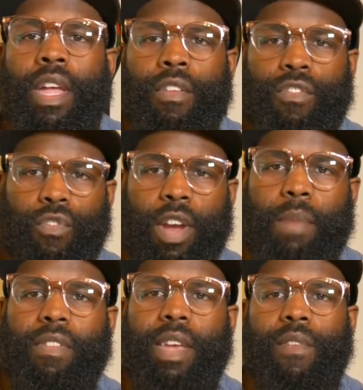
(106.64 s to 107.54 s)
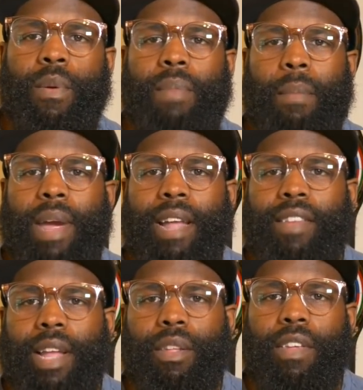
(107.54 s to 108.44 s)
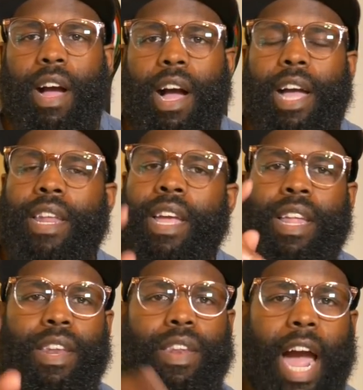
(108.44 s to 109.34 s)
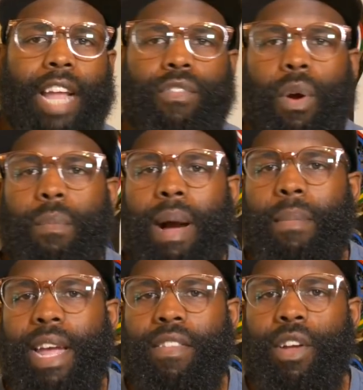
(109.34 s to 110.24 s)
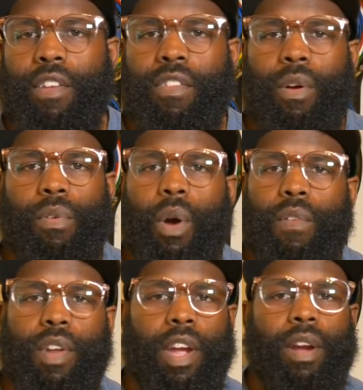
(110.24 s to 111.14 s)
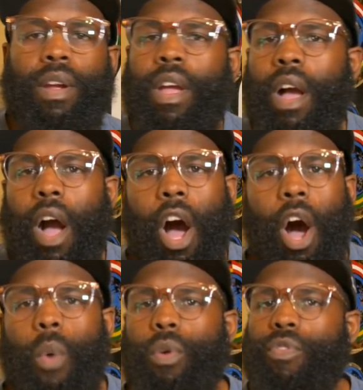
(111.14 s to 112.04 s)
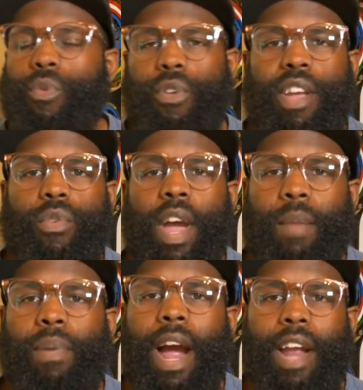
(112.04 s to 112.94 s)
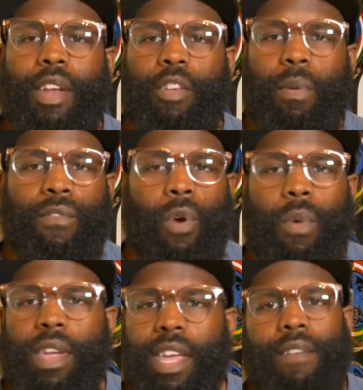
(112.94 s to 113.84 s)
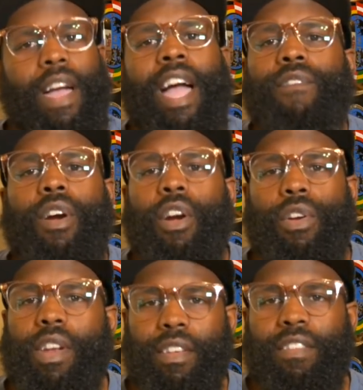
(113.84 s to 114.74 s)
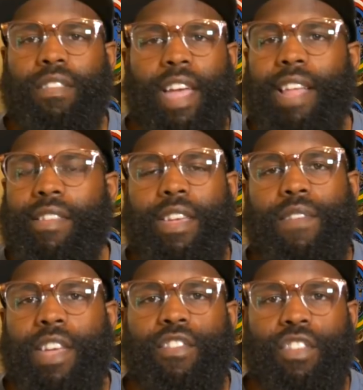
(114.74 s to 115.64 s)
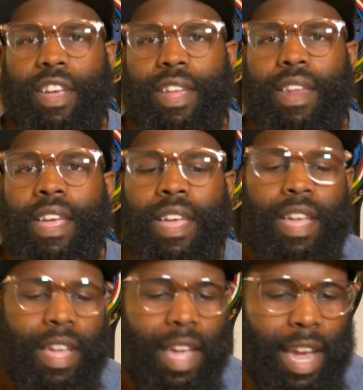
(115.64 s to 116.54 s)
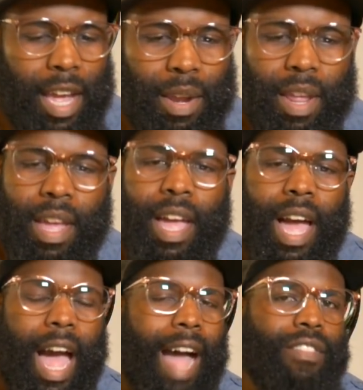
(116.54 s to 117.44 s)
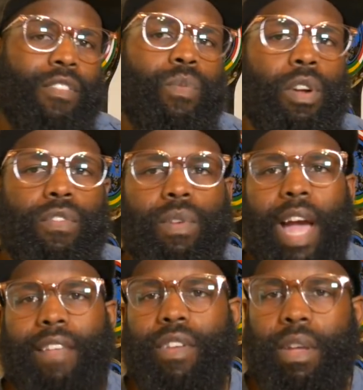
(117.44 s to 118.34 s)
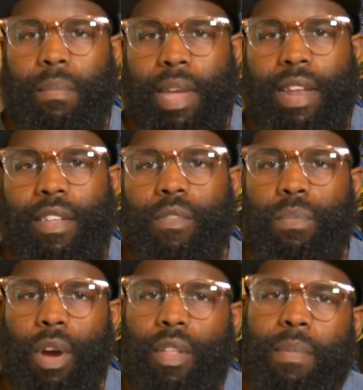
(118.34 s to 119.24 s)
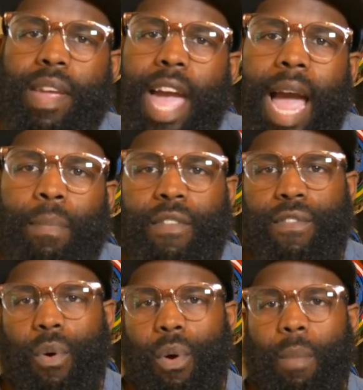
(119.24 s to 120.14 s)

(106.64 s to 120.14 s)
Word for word: Streams TV with my man Taylor Todd, Nitro, my man Touchtone over there. All were three great pioneers before we ever heard of this SET TV shit. And I just want you guys to commend this brother, be happy for